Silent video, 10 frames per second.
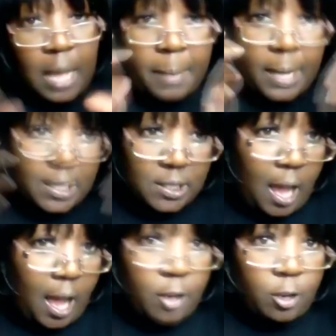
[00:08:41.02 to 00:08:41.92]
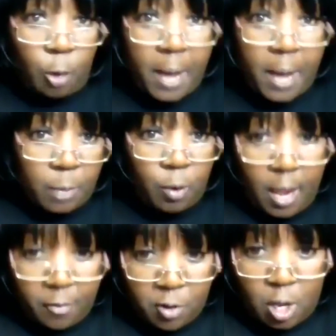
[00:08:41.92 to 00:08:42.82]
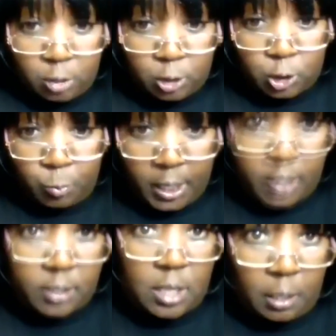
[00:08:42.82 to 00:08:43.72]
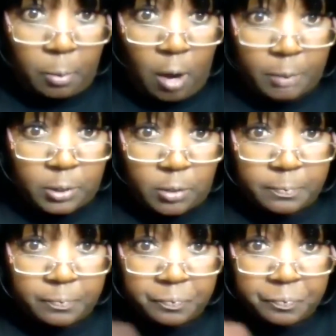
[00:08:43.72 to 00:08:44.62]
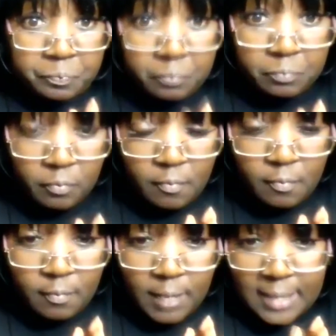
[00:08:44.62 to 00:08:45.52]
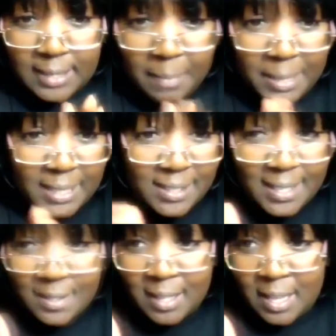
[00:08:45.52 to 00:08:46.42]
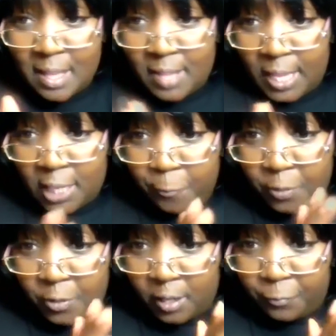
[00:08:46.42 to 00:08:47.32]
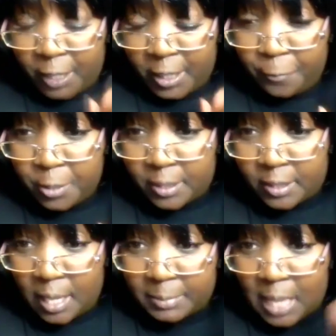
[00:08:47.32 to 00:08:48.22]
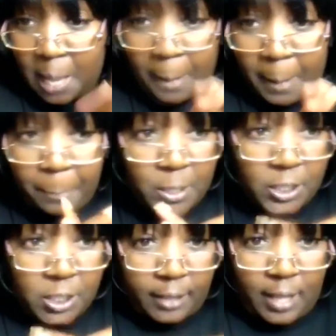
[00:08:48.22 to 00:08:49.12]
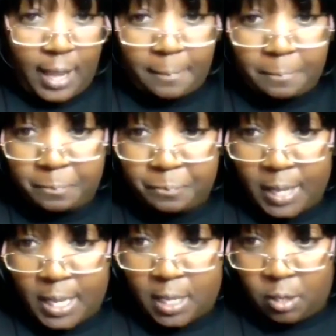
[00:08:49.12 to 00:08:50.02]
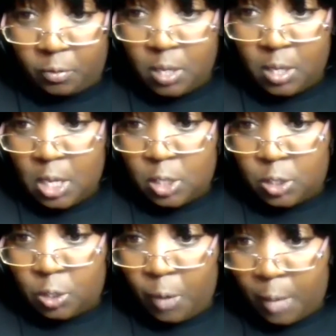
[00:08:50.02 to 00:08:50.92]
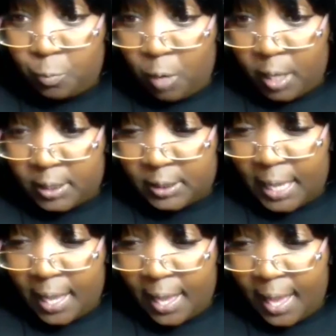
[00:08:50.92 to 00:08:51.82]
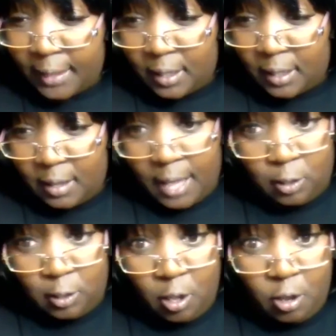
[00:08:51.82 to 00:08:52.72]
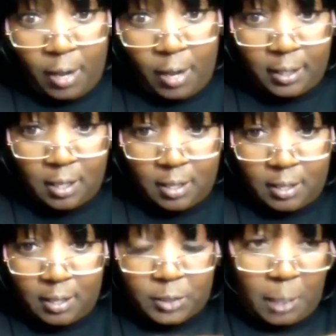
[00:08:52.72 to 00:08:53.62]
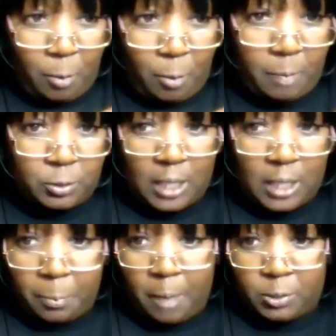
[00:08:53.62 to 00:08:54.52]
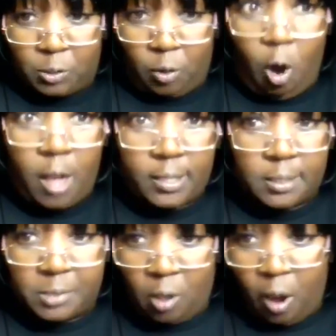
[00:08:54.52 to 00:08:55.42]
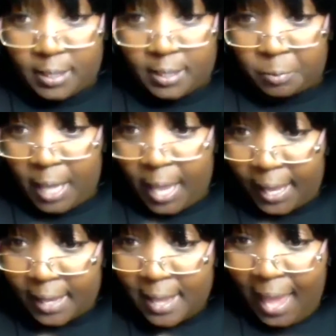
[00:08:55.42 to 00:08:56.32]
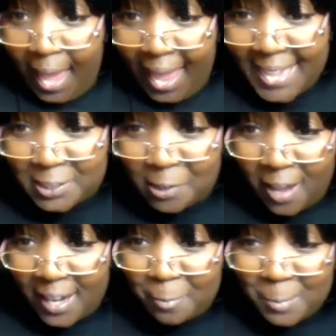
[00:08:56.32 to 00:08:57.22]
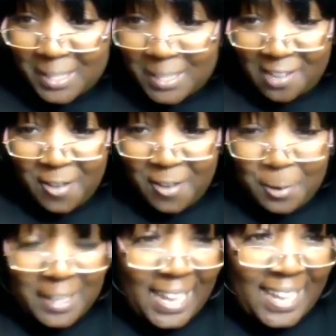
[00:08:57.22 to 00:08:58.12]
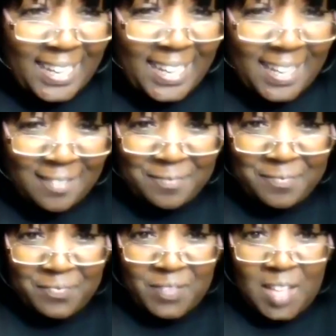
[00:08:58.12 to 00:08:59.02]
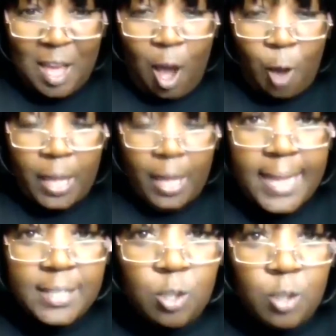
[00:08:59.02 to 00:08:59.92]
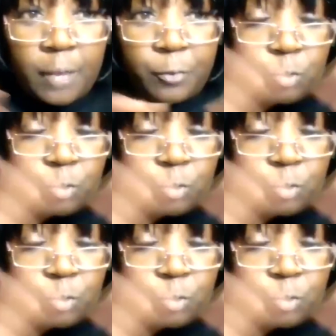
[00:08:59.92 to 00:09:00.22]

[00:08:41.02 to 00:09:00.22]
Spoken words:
by side. Nobody will ever know that you're reading a teleprompter. And that makes sense. Thank you for the thumbs up. I appreciate that. Thank you. So I love teleprompters. Teleprompters are awesome sauce, okay? Hey, Donna, what's going on, lady? Okay, so if you